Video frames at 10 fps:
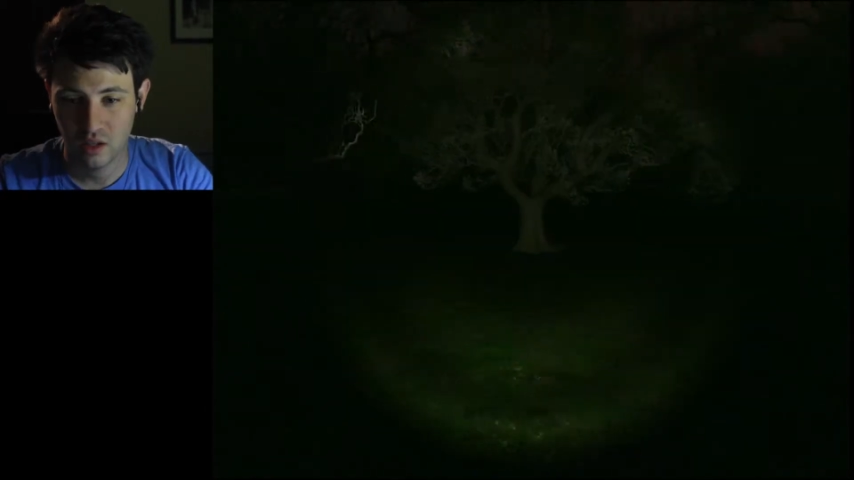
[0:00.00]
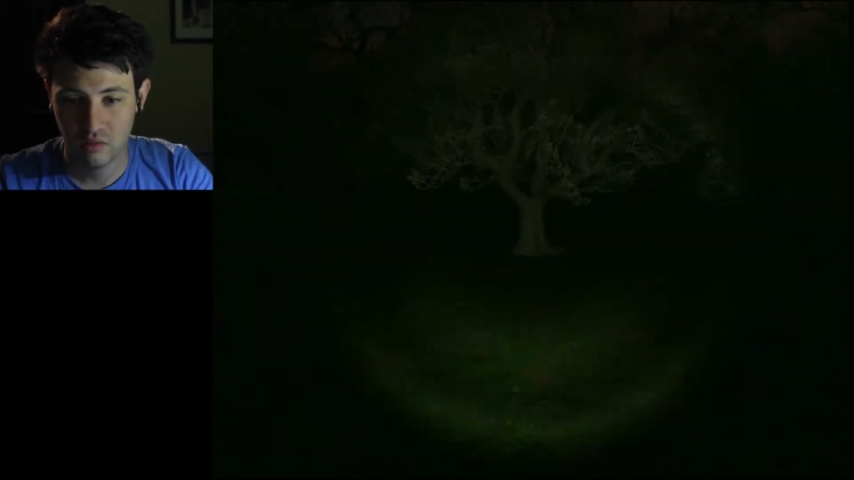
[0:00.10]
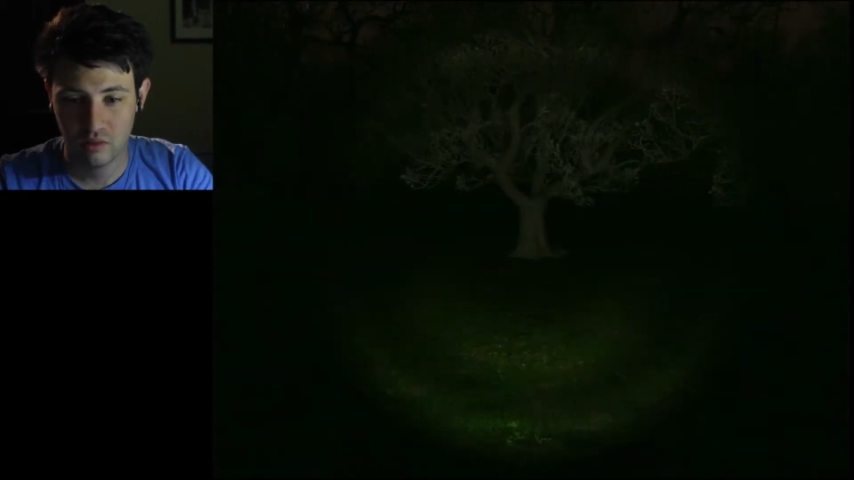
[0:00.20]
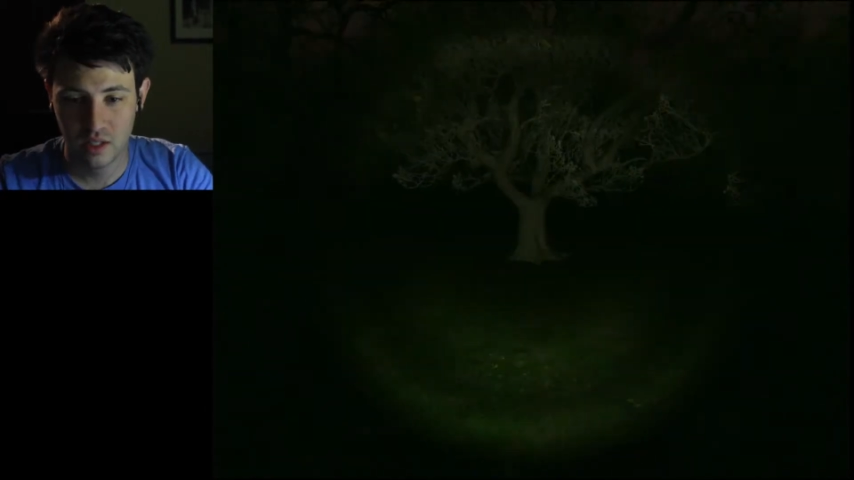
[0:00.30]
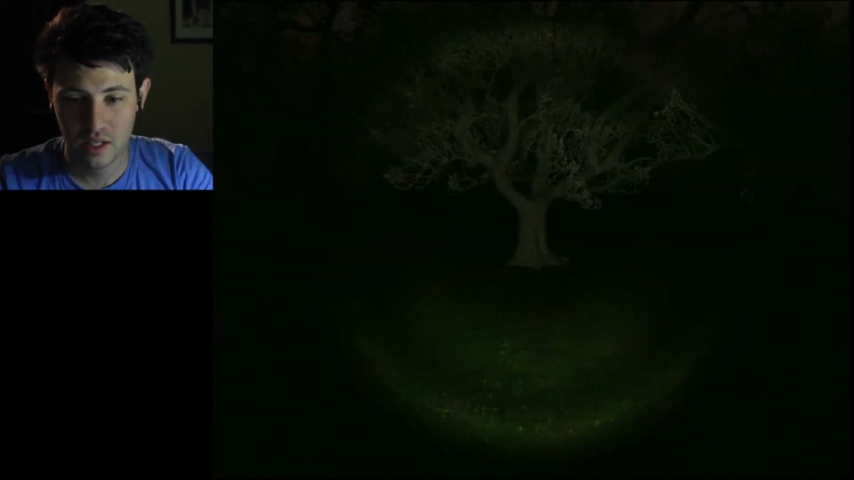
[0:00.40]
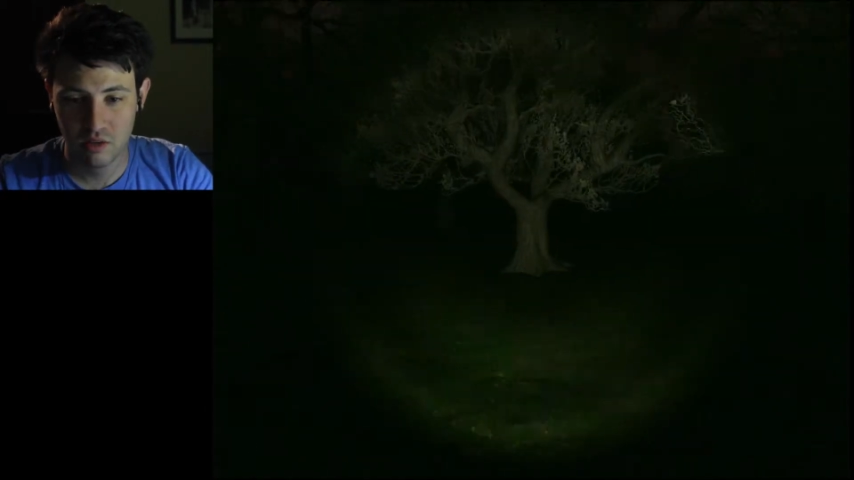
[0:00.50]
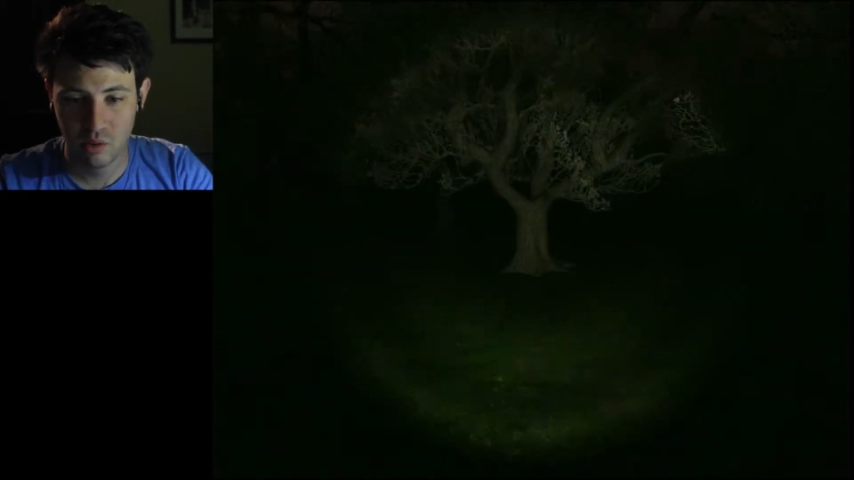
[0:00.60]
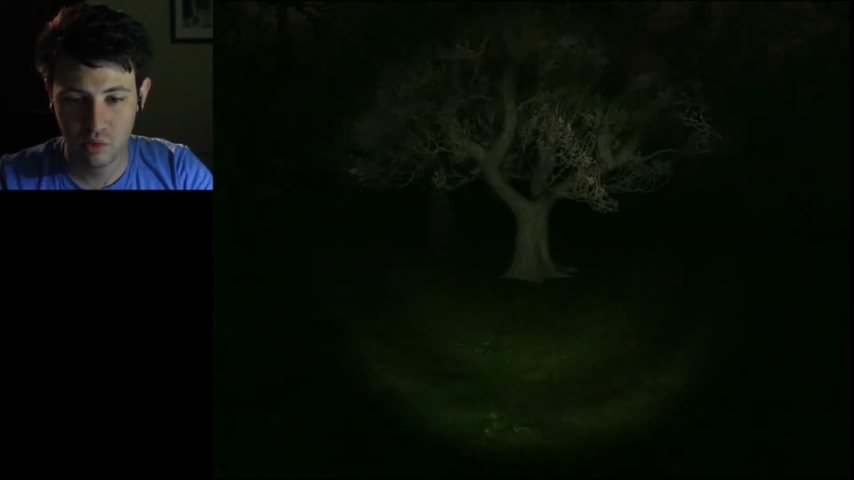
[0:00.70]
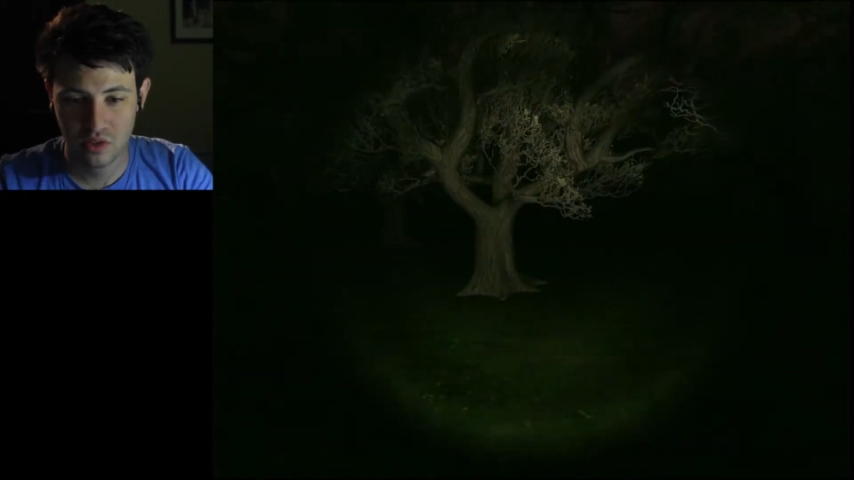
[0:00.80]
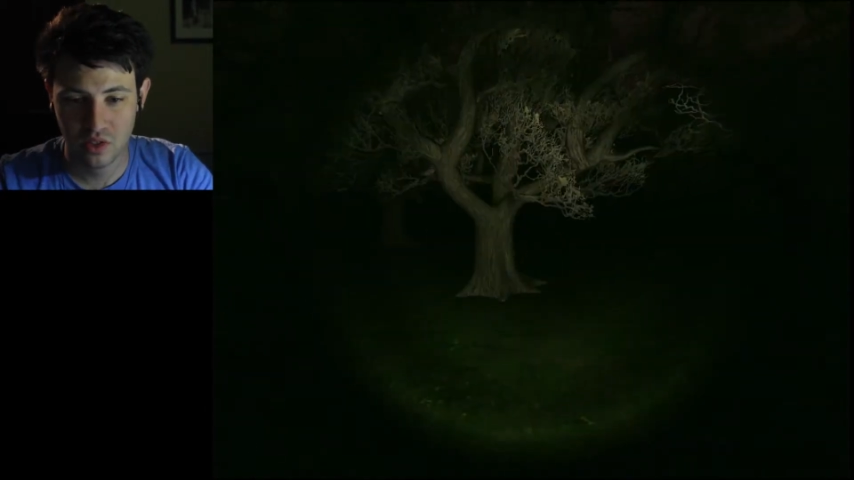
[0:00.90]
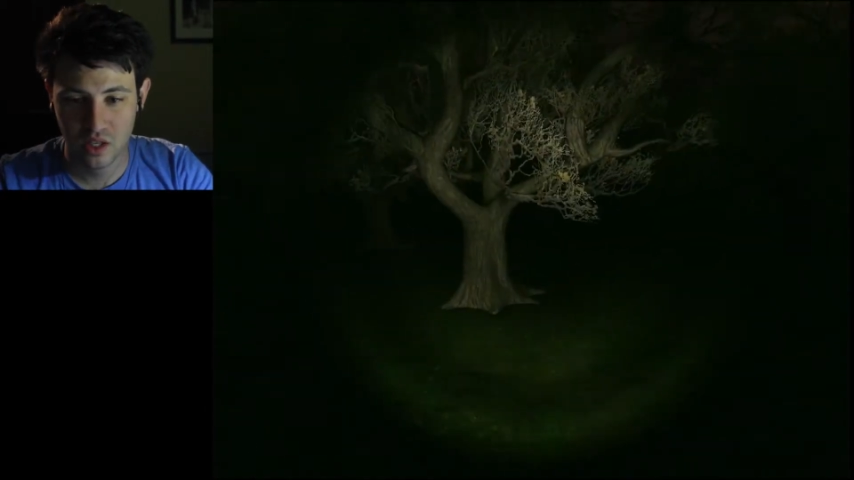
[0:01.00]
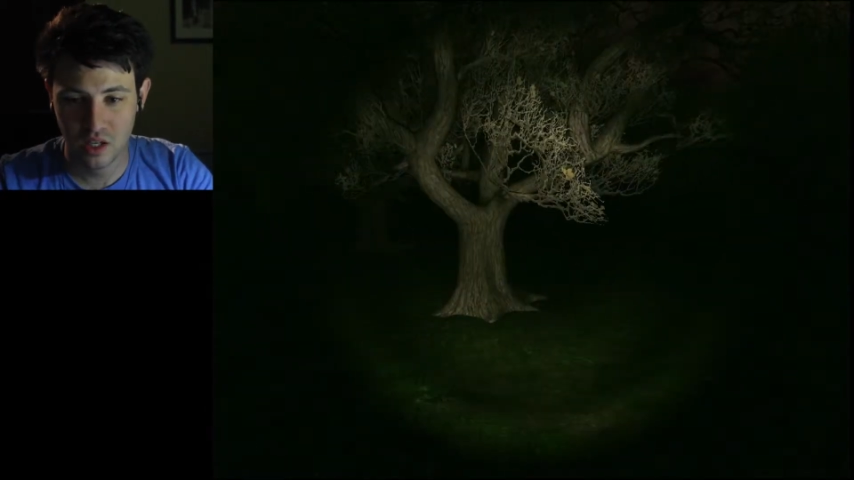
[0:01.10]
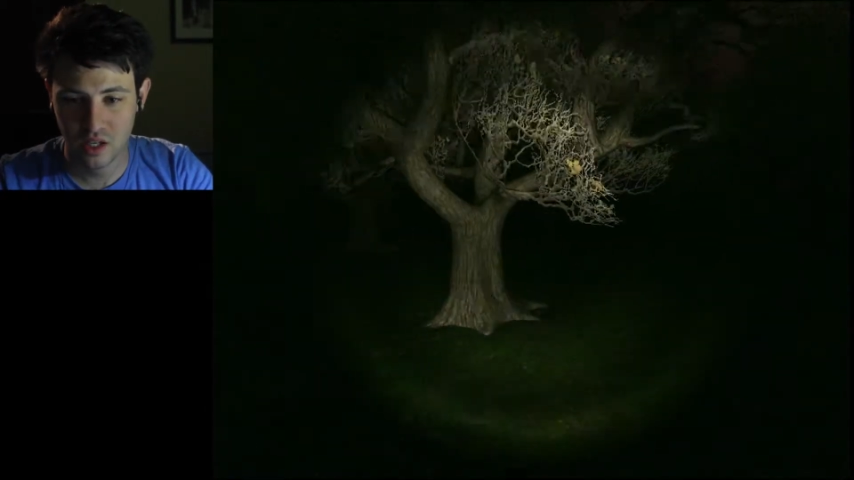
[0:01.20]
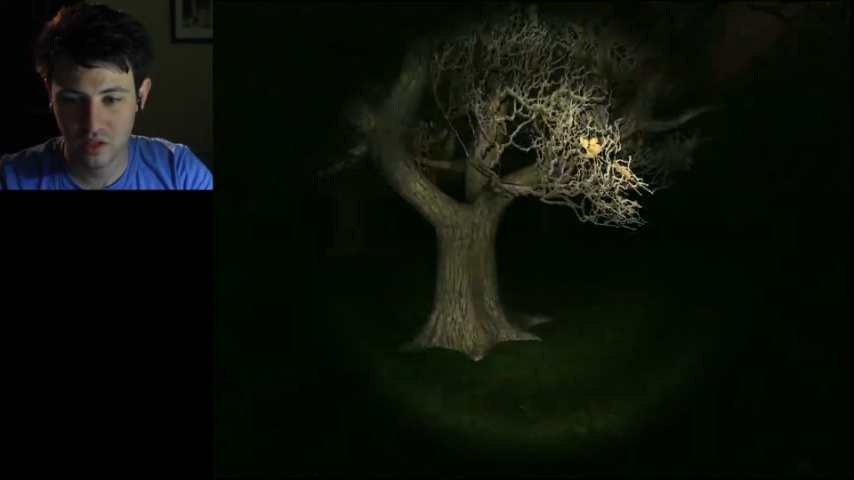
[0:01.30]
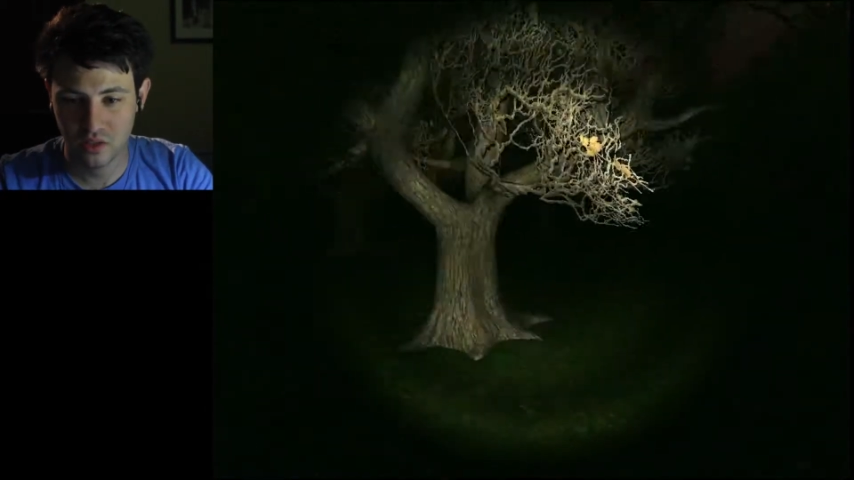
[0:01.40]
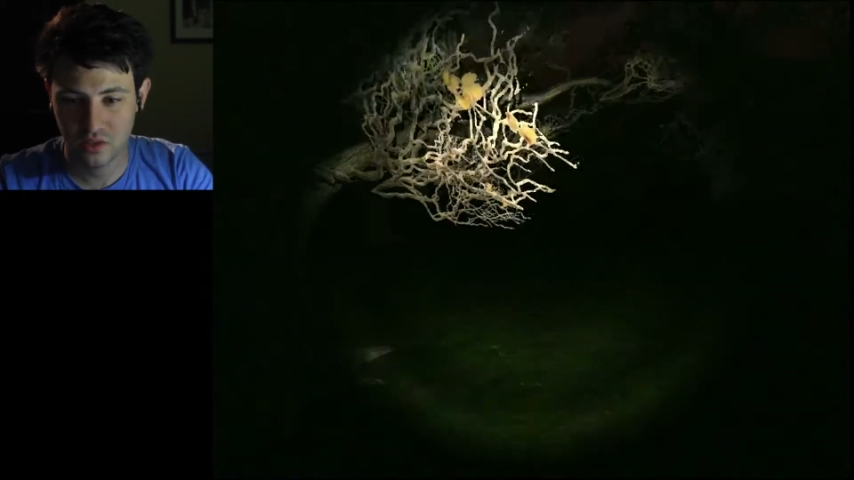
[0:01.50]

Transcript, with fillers: Right now, I would say on the